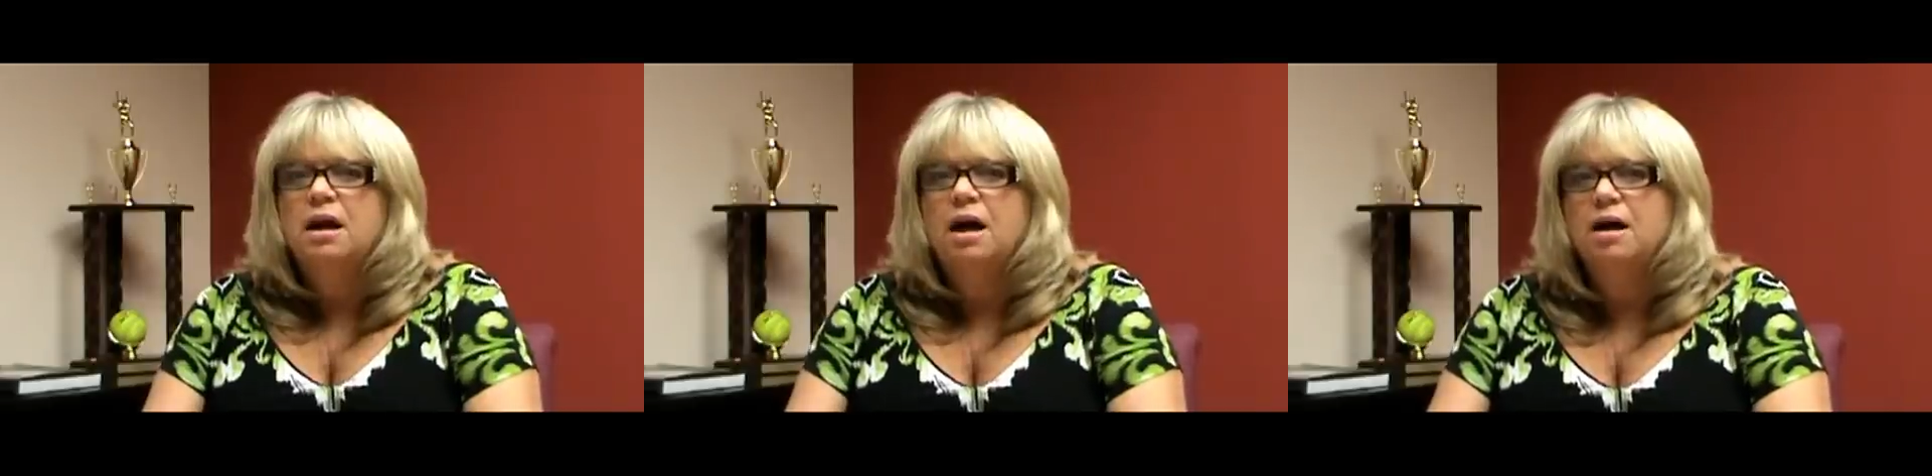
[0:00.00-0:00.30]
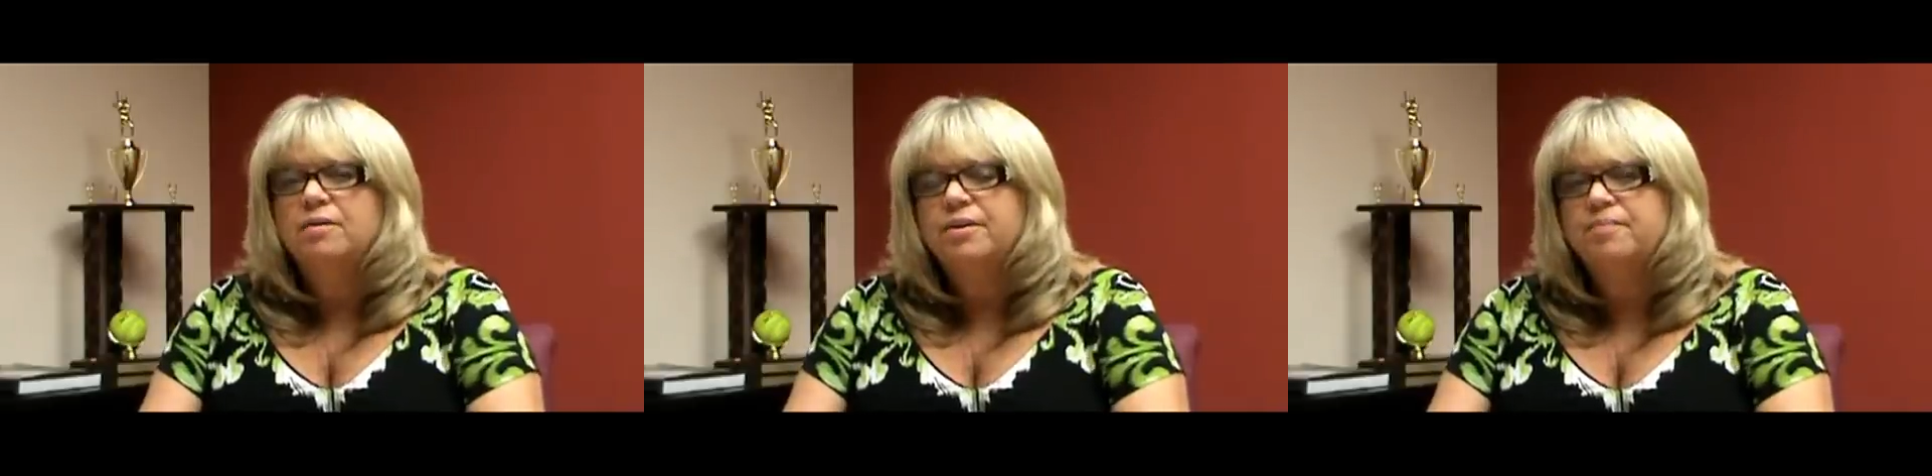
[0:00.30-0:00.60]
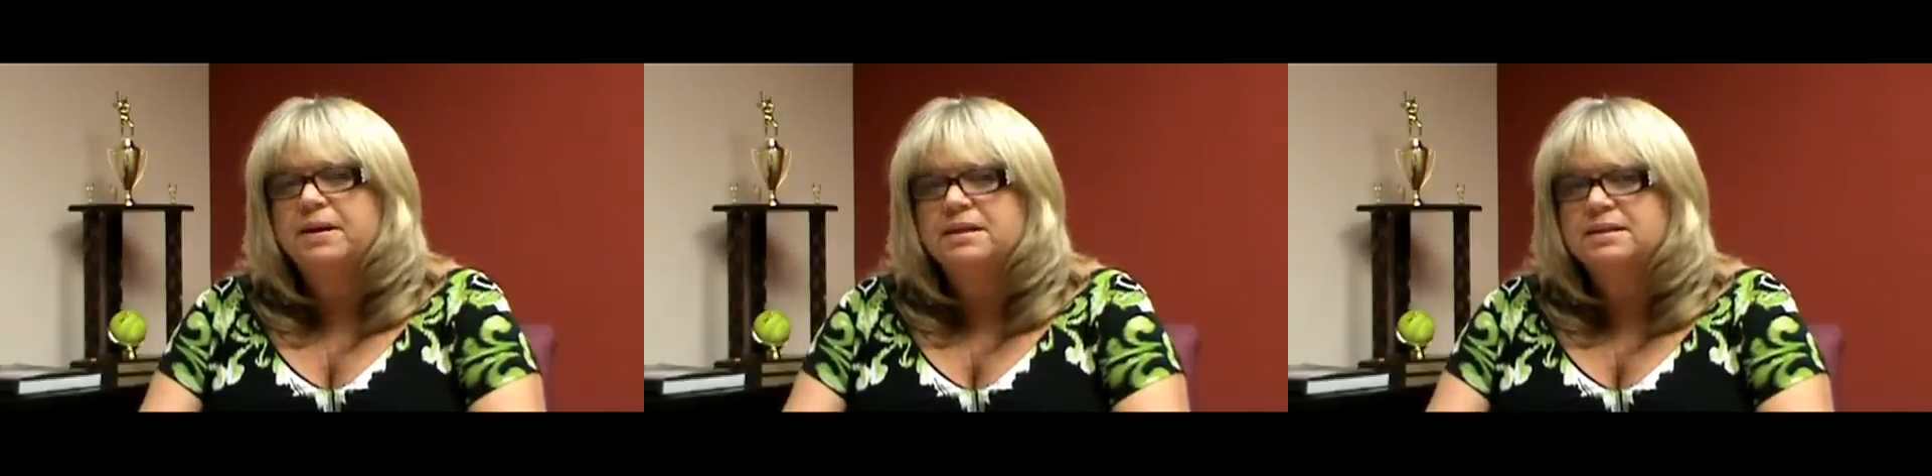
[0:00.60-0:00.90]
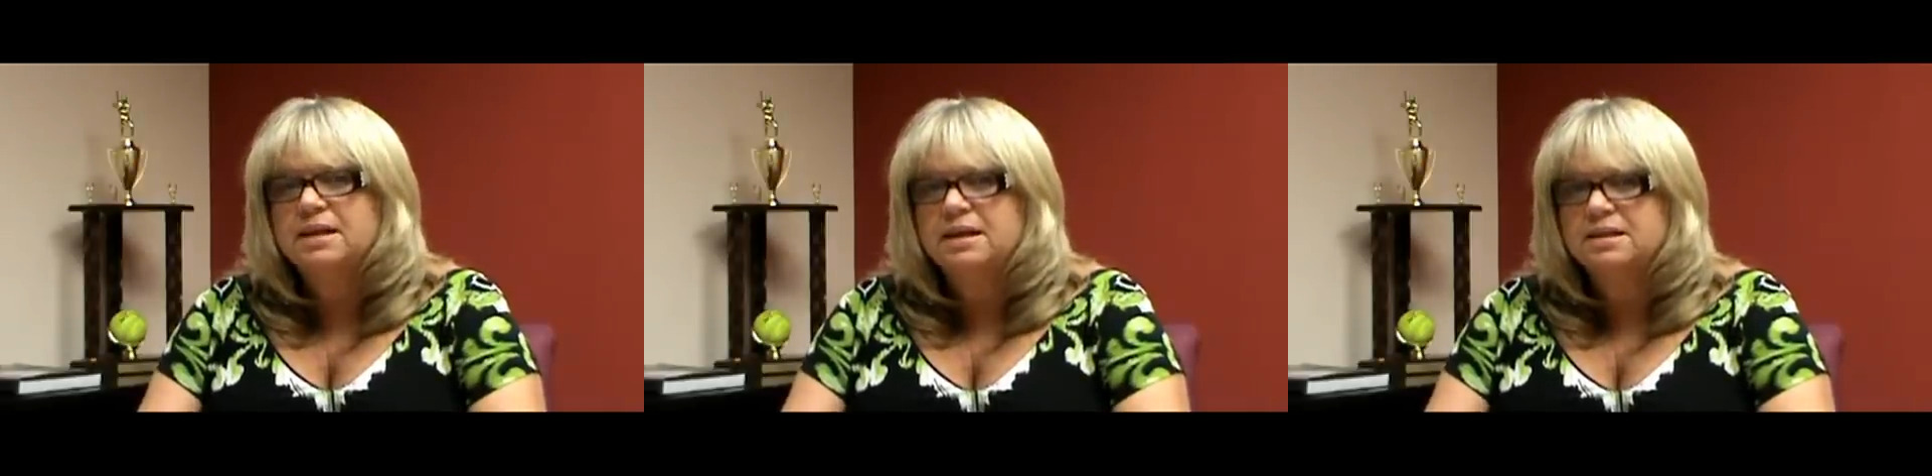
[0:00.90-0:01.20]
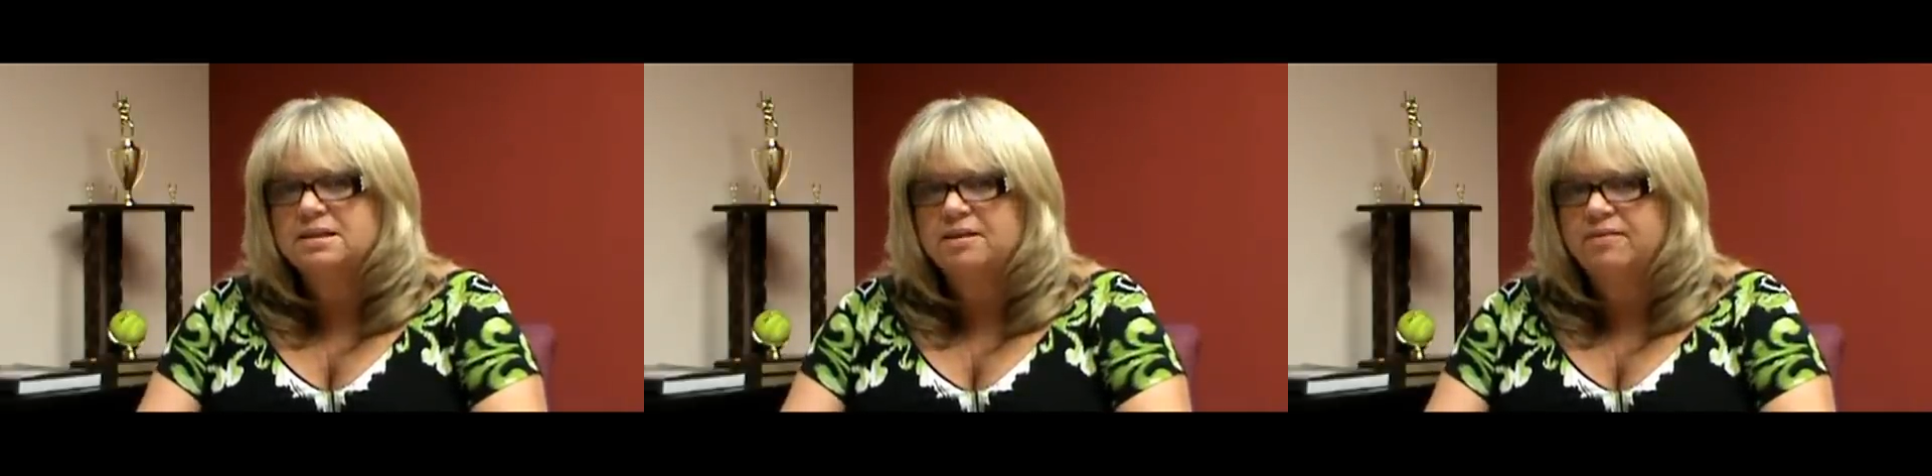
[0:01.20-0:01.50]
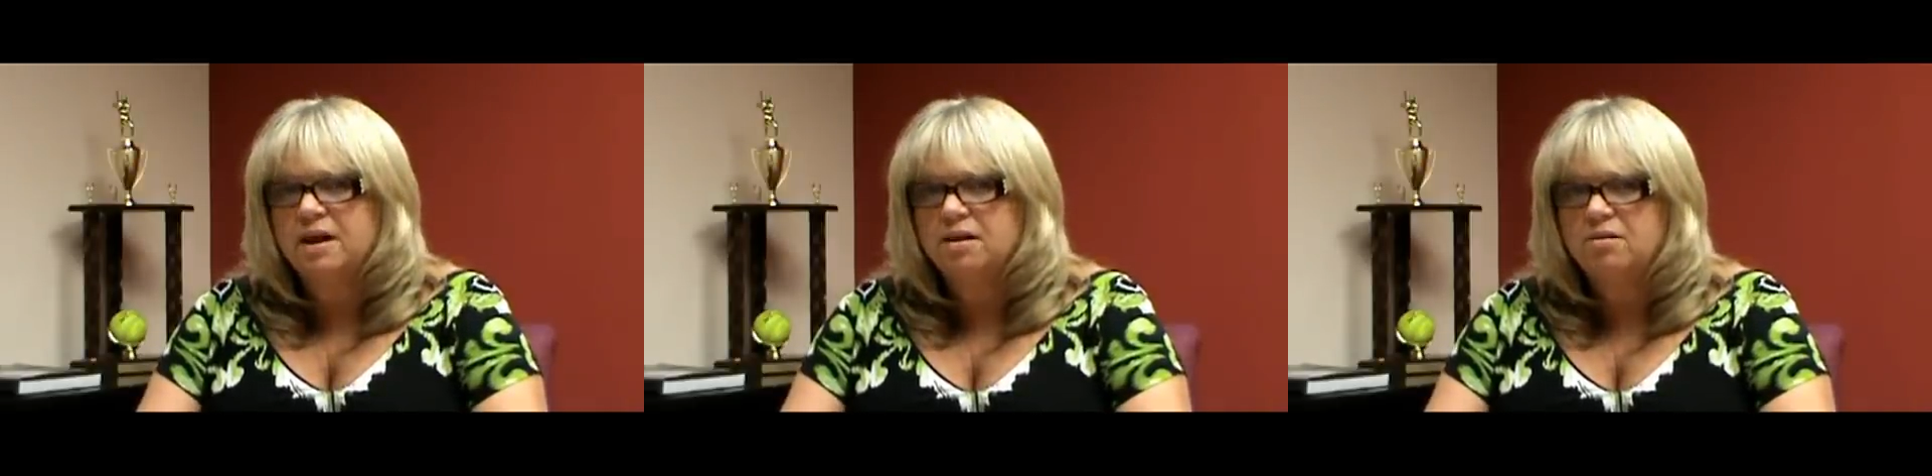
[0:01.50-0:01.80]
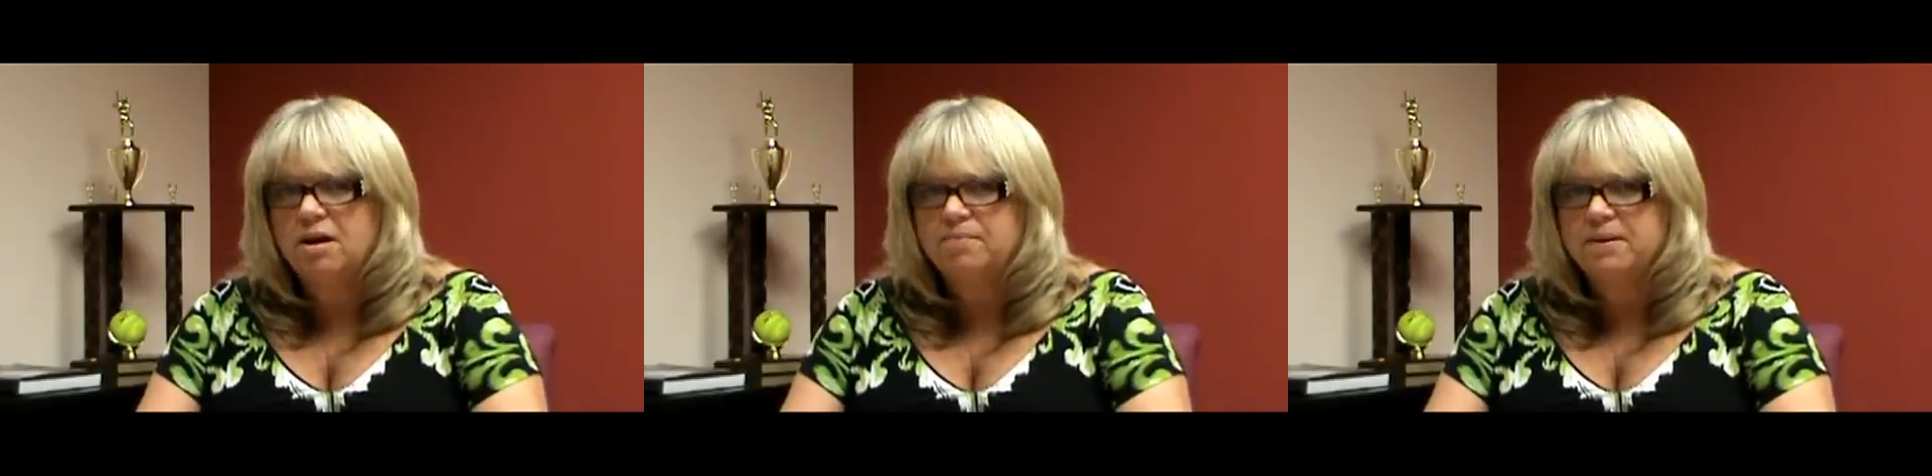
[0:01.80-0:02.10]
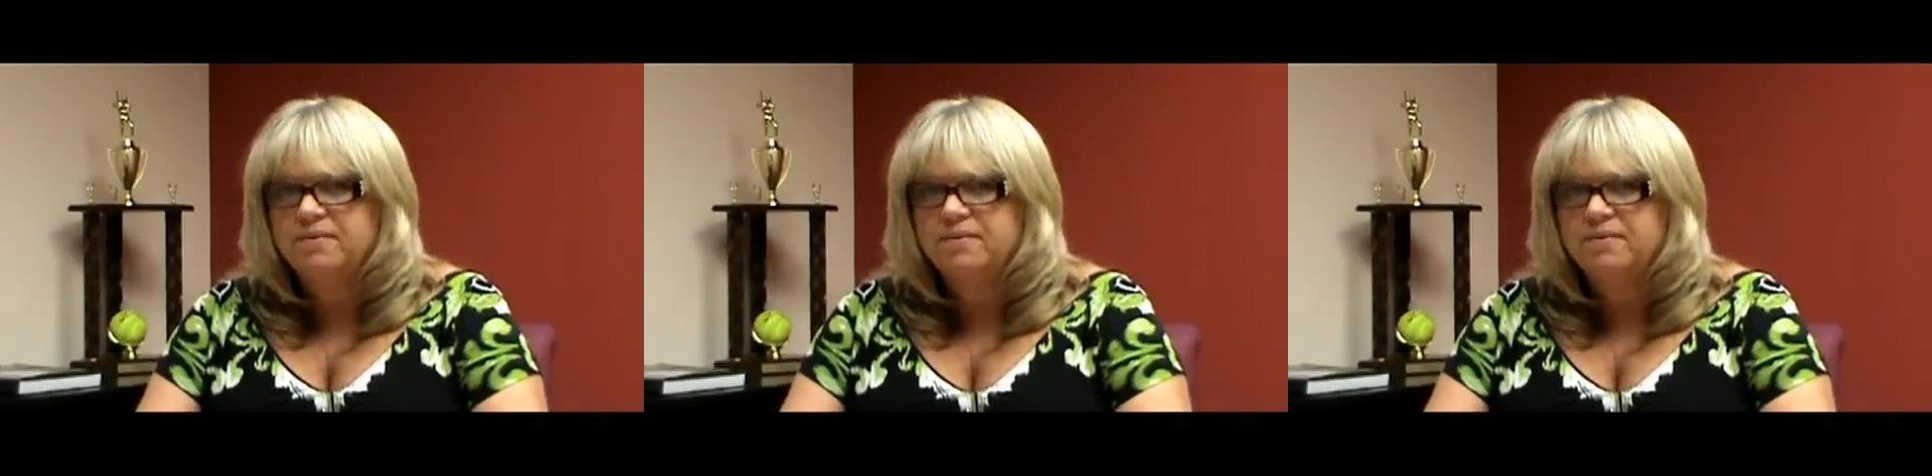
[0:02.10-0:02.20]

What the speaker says: The biggest thing is I follow up.